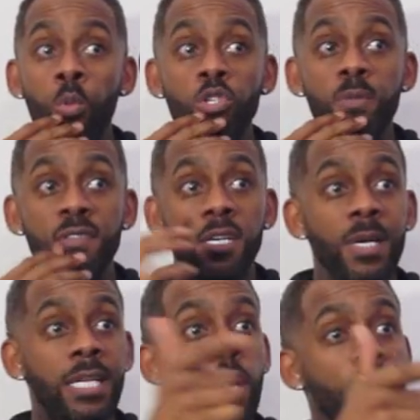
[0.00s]
Will Smith's gonna
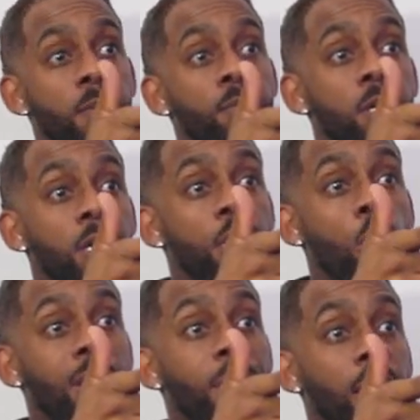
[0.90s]
meet the girl from
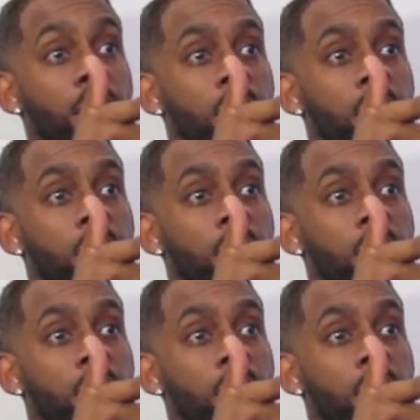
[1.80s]
No Limit."